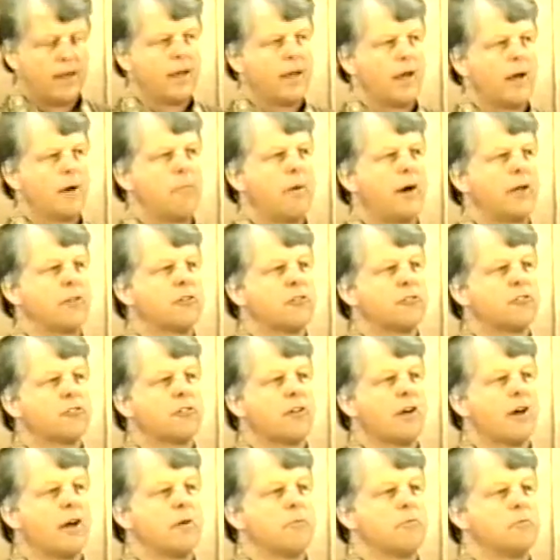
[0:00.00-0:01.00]
About this
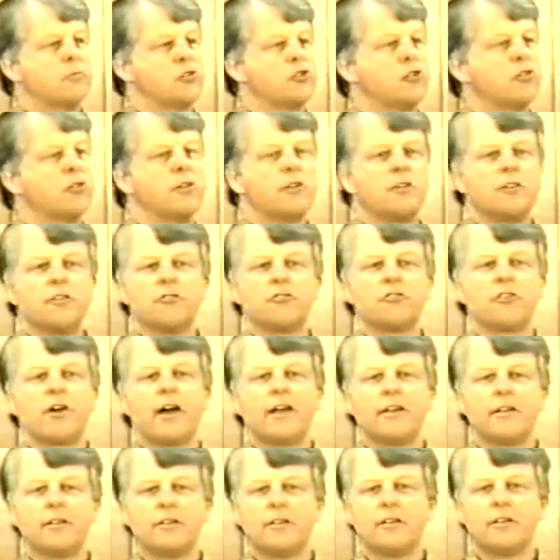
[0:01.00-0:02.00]
time, Judah
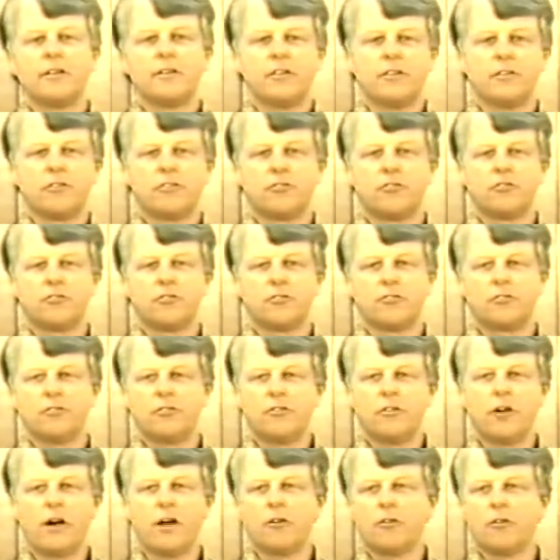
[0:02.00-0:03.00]
decided that his
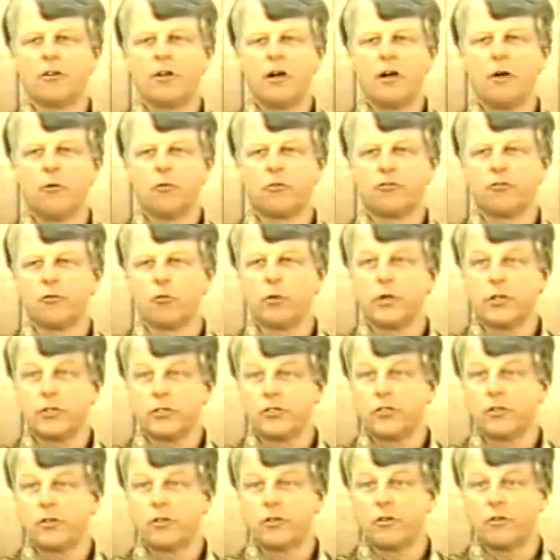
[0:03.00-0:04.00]
daughter-in-law was a
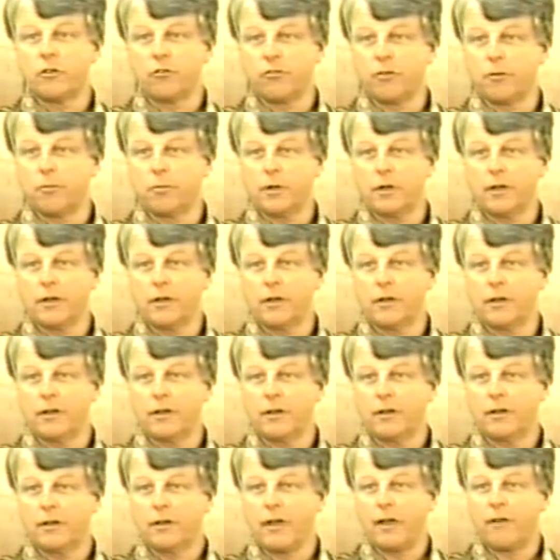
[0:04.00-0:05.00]
witch or something,
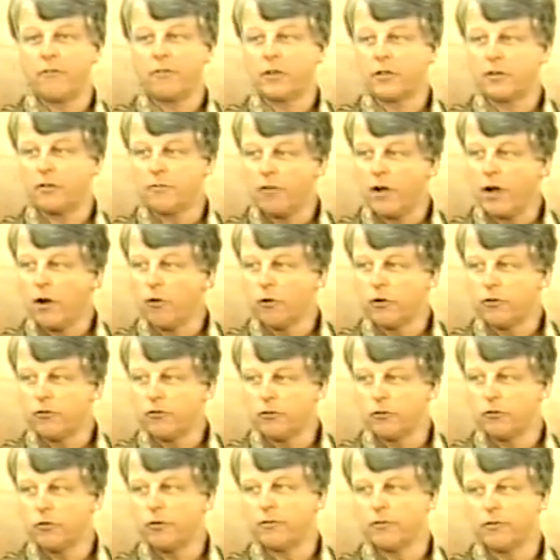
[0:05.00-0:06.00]
having devoured
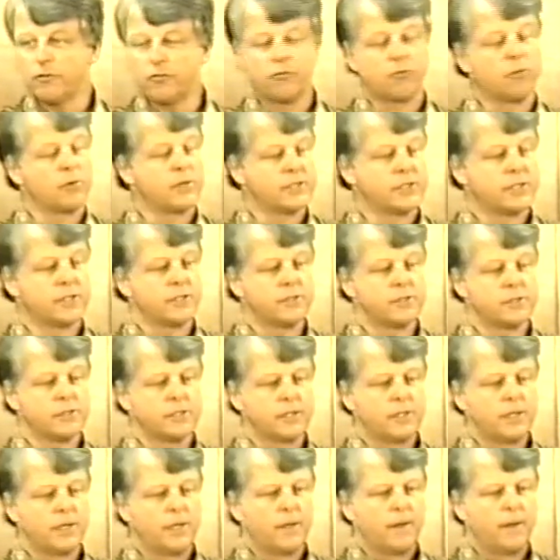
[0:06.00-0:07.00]
two of his three sons.
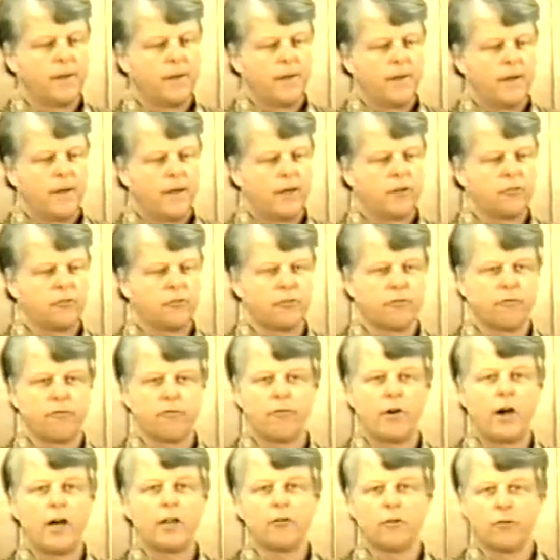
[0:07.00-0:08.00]
As the
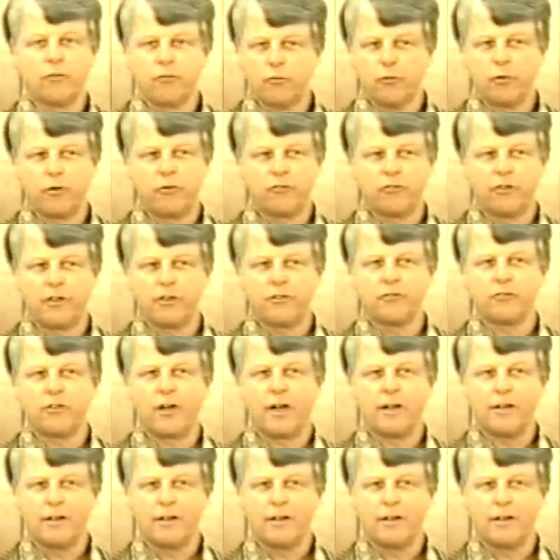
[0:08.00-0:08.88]
father of three sons, I,